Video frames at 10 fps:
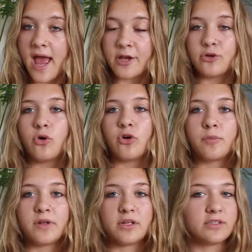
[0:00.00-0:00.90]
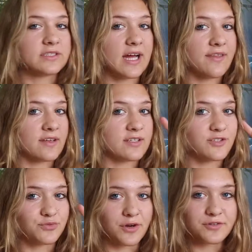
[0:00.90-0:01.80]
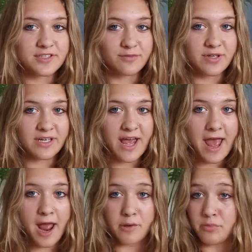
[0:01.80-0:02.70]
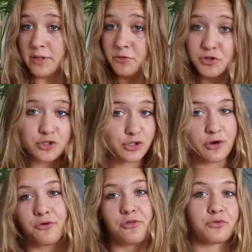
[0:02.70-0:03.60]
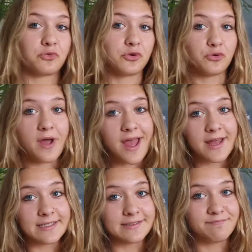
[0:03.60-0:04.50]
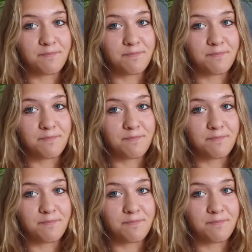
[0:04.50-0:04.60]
and you hold up a little sign that says roast me and people just go through and